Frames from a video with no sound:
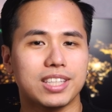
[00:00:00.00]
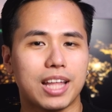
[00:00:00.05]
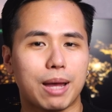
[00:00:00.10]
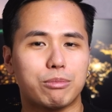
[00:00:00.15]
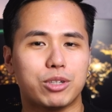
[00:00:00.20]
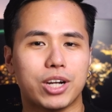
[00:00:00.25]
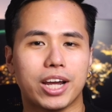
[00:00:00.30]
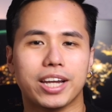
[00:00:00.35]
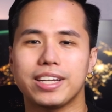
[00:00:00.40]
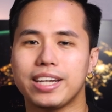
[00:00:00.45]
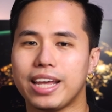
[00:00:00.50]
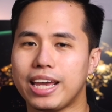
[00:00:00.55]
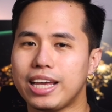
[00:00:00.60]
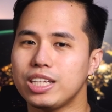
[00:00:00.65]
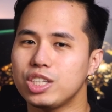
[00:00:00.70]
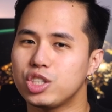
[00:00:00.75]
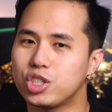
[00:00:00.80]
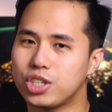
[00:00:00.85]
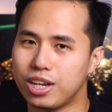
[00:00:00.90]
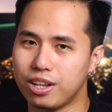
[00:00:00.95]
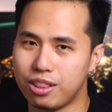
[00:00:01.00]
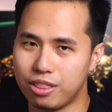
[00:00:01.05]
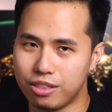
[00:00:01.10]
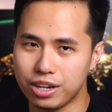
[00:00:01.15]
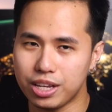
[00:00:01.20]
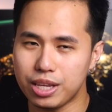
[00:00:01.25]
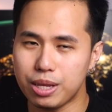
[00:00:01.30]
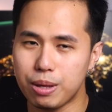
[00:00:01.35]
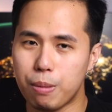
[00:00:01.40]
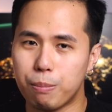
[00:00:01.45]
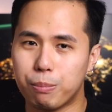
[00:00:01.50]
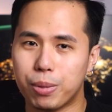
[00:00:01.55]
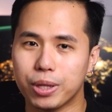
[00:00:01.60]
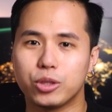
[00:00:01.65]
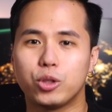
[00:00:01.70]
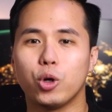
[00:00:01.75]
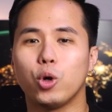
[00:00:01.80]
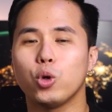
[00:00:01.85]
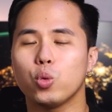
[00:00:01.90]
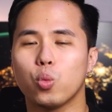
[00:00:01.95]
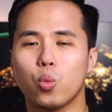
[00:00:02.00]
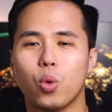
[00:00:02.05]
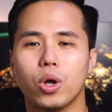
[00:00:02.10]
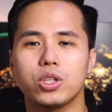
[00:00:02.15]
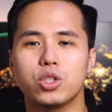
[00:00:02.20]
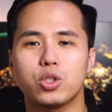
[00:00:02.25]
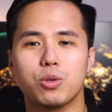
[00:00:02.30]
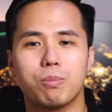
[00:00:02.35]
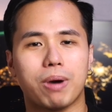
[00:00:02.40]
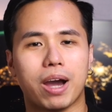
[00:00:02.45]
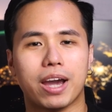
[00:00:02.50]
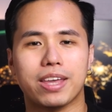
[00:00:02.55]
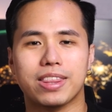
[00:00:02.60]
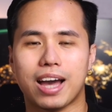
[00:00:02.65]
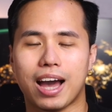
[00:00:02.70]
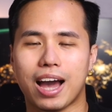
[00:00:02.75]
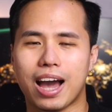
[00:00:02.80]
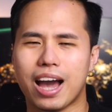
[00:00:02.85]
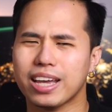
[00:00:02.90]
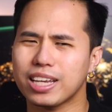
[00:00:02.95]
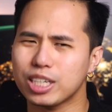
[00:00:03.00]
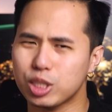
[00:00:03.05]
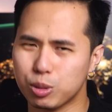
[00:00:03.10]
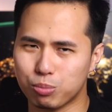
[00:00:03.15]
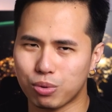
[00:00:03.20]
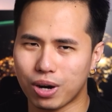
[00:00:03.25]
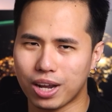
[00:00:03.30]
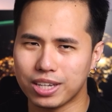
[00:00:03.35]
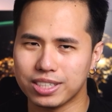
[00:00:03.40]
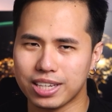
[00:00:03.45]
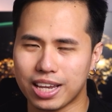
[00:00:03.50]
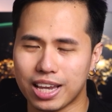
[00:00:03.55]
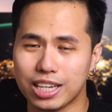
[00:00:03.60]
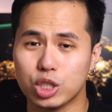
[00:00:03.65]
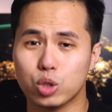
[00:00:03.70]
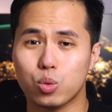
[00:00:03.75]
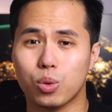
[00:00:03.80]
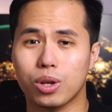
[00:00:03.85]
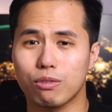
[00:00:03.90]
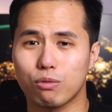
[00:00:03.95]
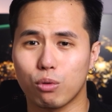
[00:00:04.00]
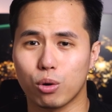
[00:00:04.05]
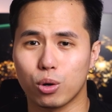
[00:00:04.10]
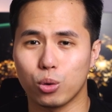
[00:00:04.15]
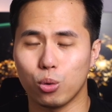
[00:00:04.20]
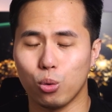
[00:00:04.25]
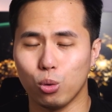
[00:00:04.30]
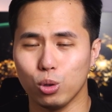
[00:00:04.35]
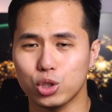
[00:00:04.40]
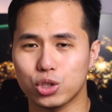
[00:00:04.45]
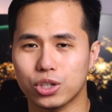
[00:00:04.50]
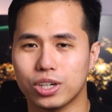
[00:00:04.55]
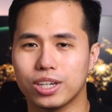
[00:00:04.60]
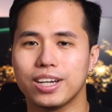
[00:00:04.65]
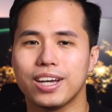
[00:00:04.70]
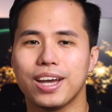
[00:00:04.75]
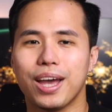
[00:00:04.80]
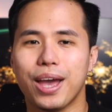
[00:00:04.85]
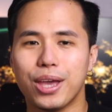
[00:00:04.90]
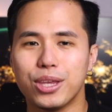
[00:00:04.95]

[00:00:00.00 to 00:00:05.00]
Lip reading: the Snapdragon 8 Gen 3 but don't want to buy the highest price S24 Ultra,